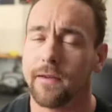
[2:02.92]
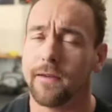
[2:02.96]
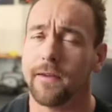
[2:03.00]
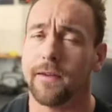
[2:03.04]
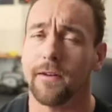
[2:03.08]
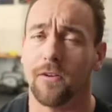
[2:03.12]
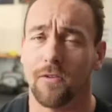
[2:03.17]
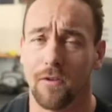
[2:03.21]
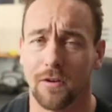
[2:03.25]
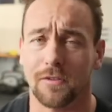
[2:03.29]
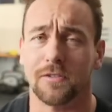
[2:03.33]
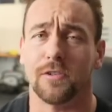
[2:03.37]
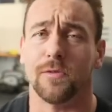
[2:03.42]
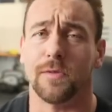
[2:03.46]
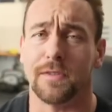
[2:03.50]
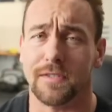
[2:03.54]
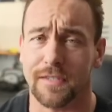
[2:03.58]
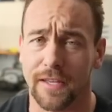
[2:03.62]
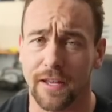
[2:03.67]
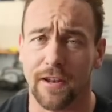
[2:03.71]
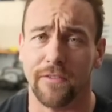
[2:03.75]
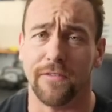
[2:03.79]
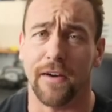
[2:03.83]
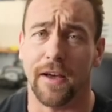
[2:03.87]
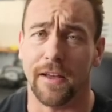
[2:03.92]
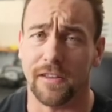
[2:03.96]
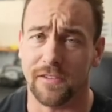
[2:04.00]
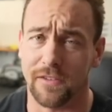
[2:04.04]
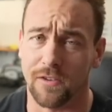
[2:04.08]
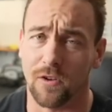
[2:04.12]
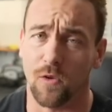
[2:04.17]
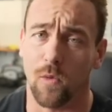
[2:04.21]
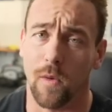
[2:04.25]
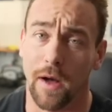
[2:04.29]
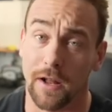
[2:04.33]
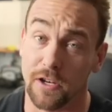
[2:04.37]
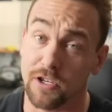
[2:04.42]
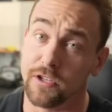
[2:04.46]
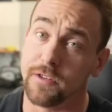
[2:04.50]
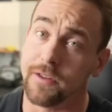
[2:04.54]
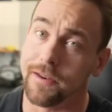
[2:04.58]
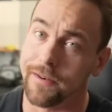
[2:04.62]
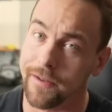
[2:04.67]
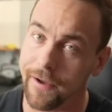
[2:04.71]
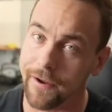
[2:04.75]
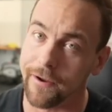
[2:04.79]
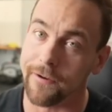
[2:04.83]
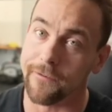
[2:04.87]
It'll also incentivize you to watch the
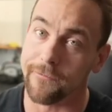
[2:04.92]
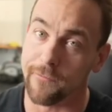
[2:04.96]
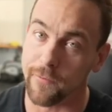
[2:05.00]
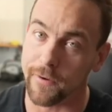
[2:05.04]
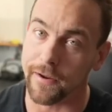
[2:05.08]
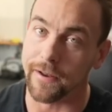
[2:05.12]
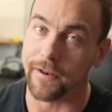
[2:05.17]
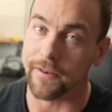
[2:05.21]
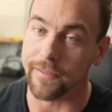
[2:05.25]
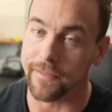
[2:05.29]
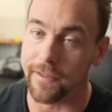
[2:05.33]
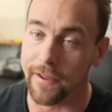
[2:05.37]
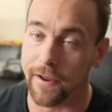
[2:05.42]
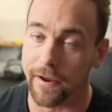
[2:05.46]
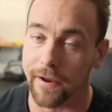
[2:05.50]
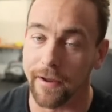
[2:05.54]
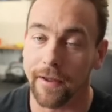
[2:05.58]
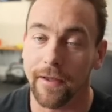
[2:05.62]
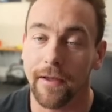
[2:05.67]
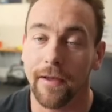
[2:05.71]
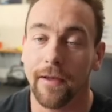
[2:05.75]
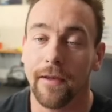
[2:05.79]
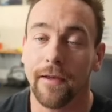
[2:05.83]
entire freaking thing.